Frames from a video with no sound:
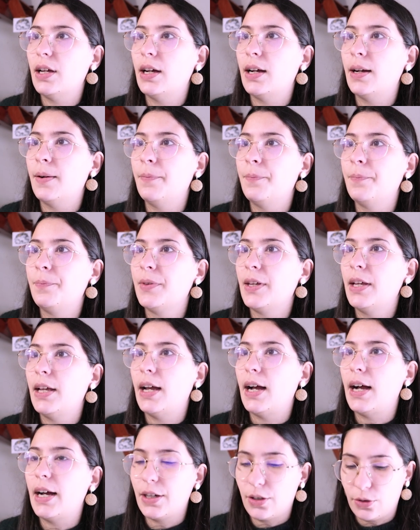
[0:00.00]

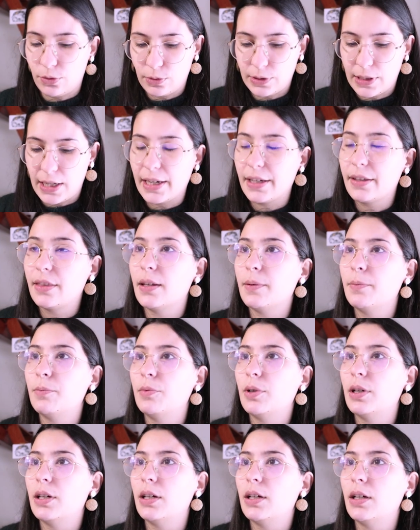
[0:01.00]
I don't like
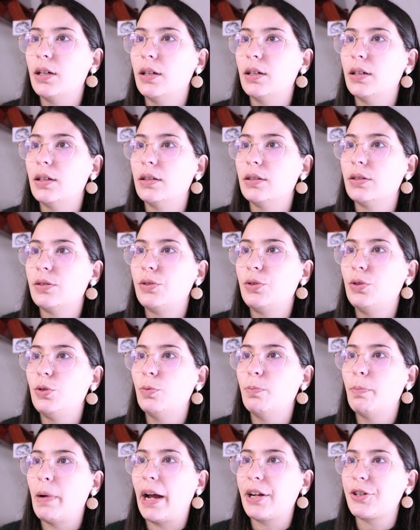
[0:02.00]
them
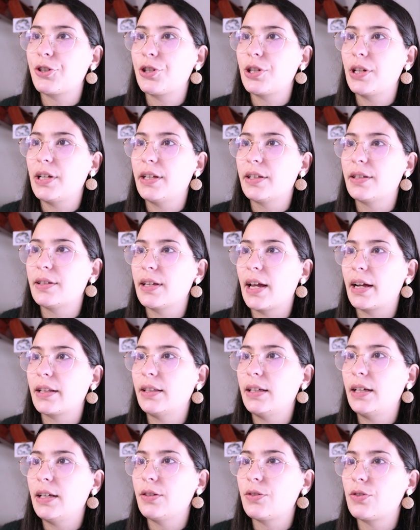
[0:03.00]
to match
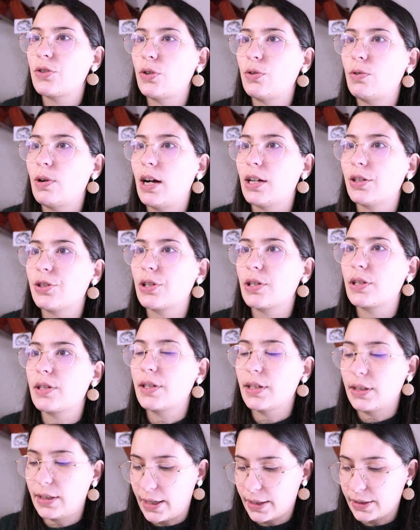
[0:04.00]
exactly, so I'll just
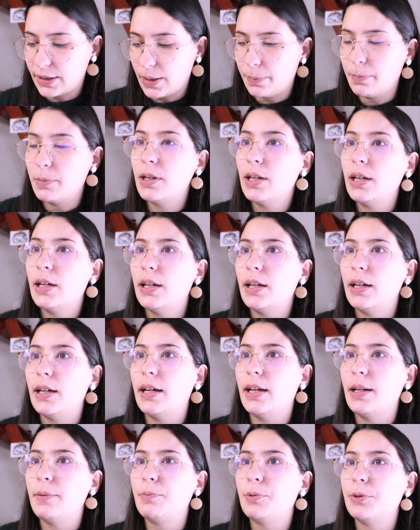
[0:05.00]
select them
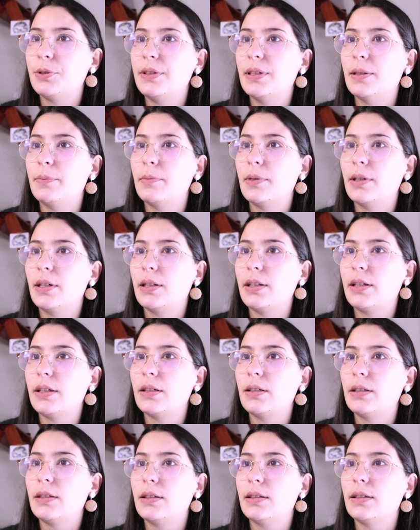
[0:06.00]
and put them a
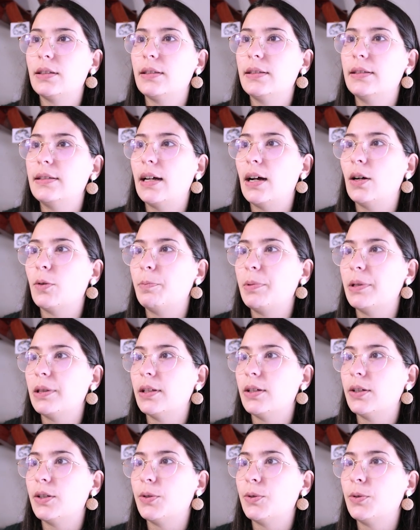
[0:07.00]
little down
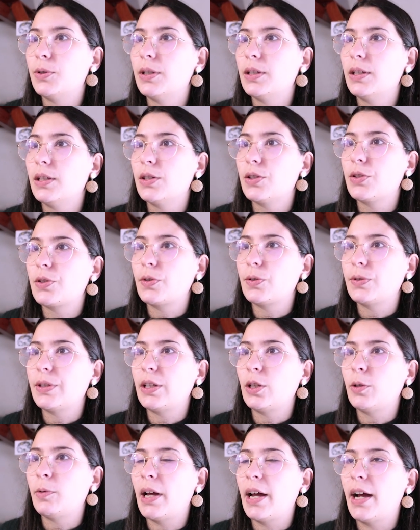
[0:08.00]
below so
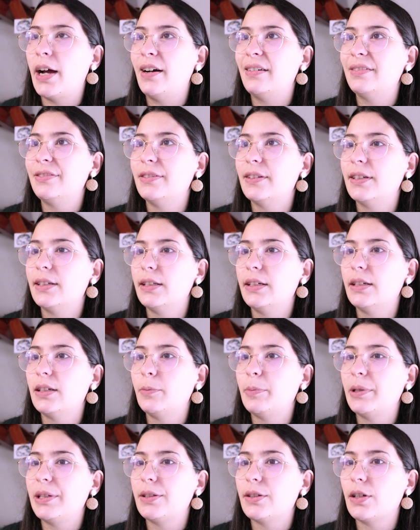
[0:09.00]
they'll have a
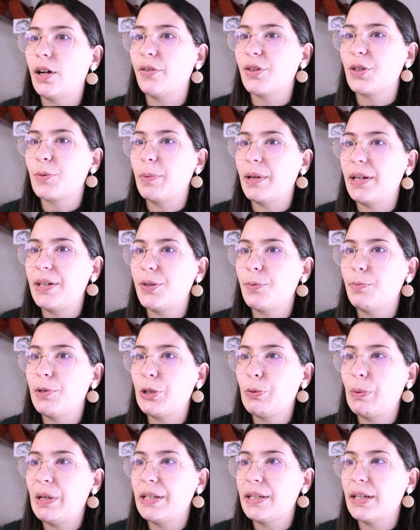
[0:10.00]
little bit of space
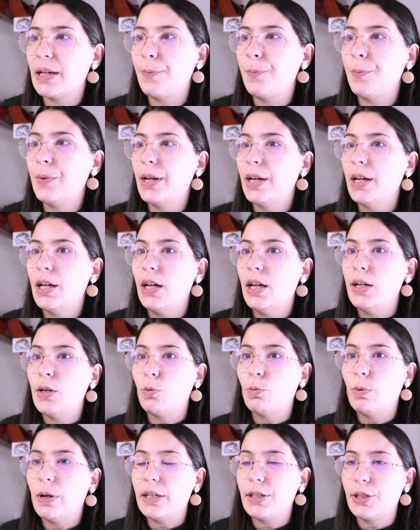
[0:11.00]
between them.
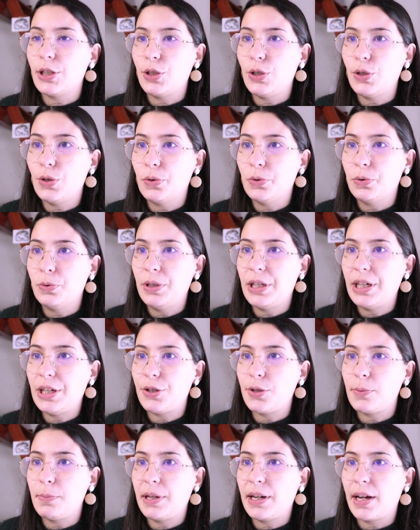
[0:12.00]
What you need
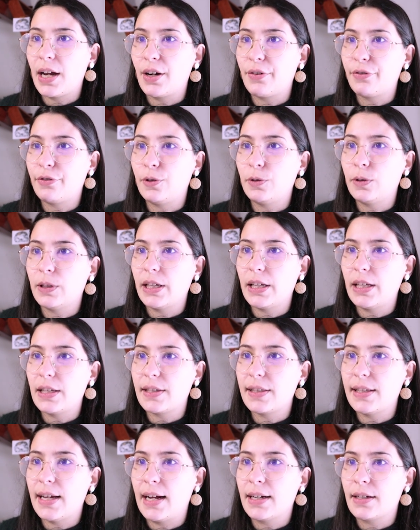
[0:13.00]
to be careful
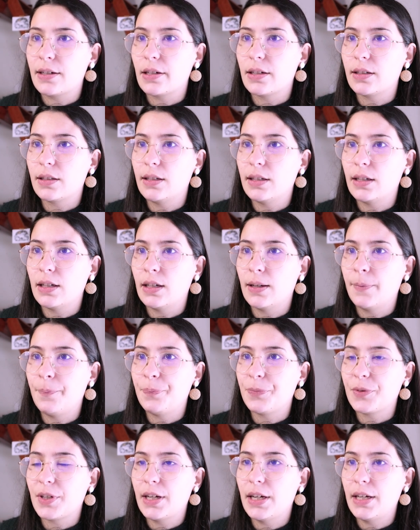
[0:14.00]
is that
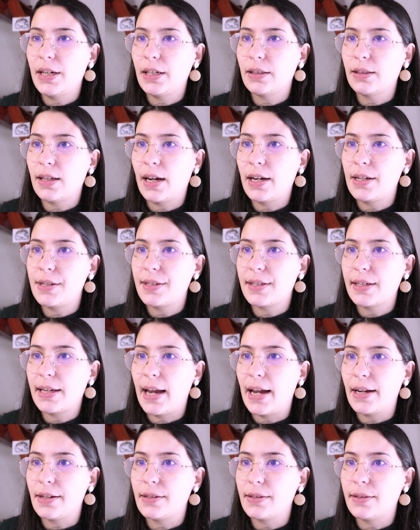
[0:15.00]
the cutting lines
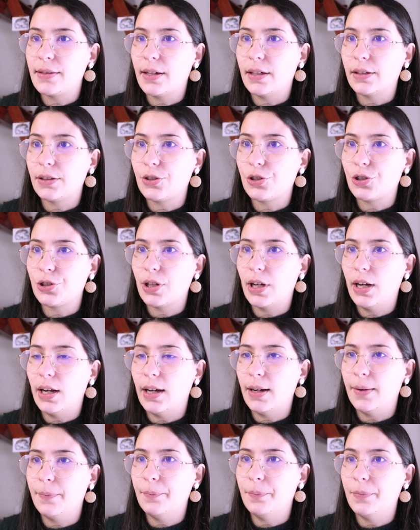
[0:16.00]
can't touch
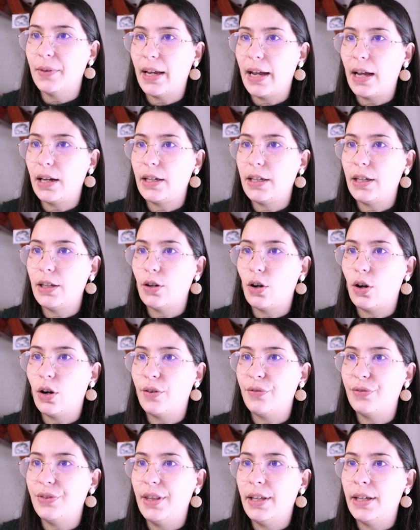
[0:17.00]
any
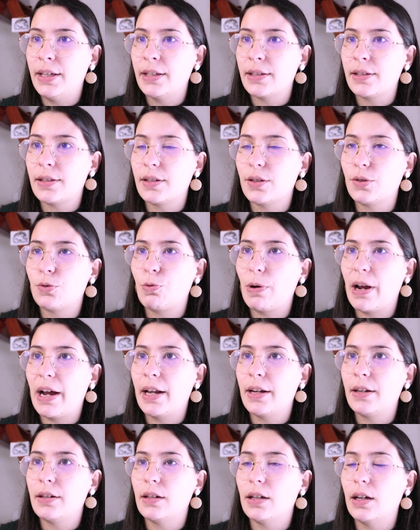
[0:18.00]
of this
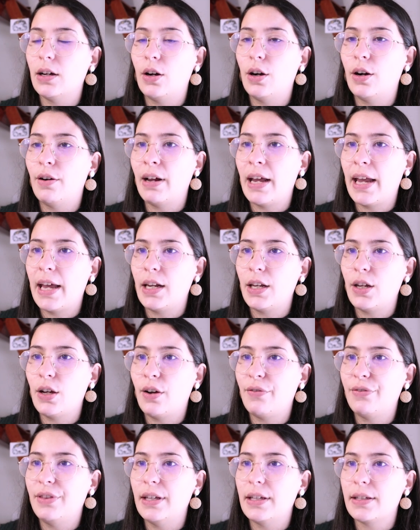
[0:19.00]
red or any
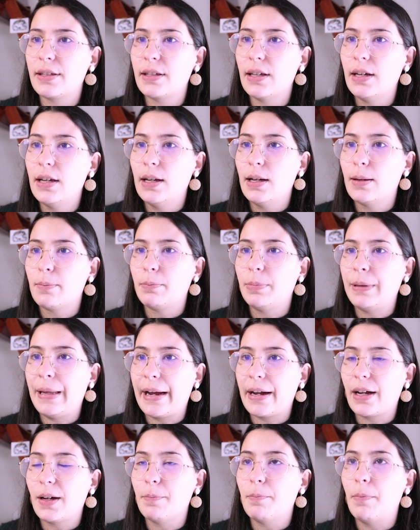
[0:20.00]
of these
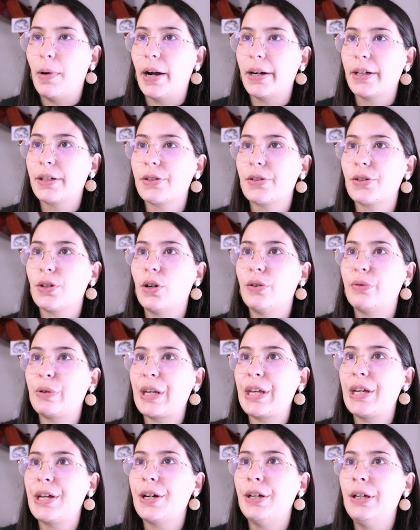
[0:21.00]
black marks over
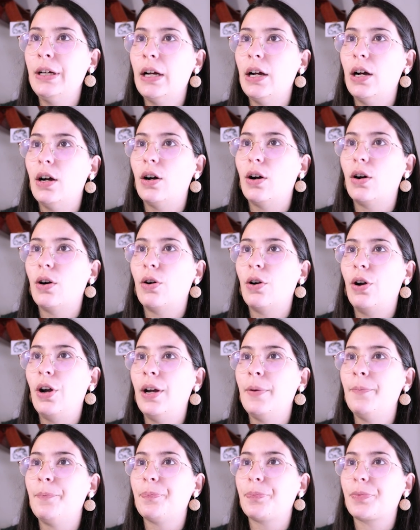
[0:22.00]
here,
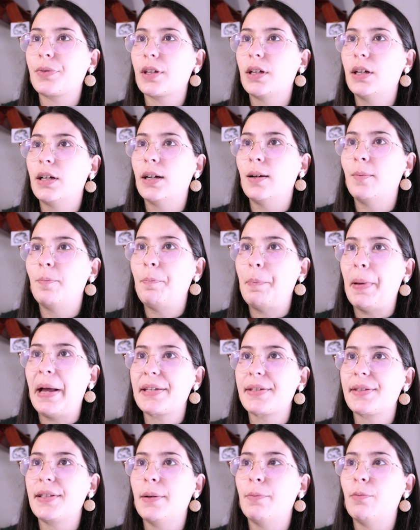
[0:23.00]
or
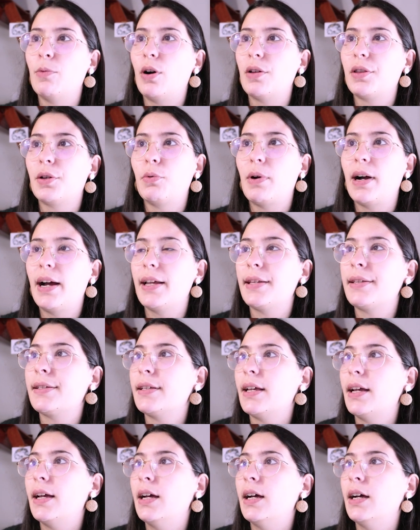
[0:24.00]
past them,
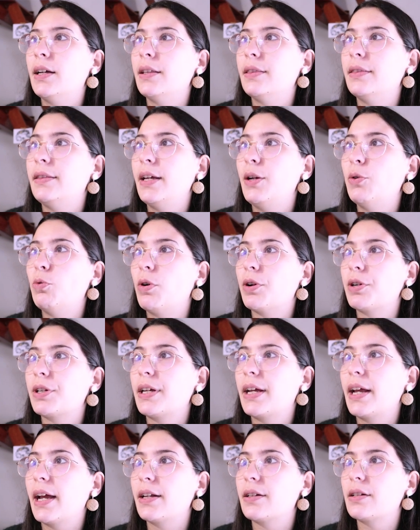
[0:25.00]
otherwise they
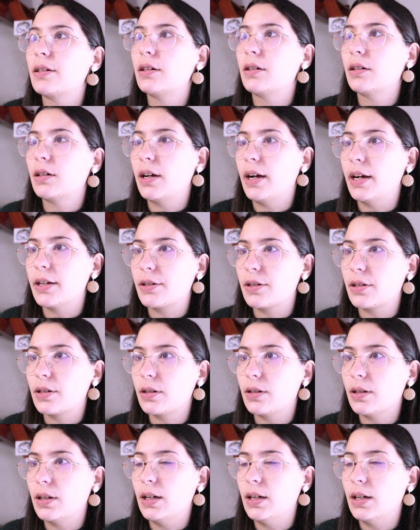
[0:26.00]
won't get cut.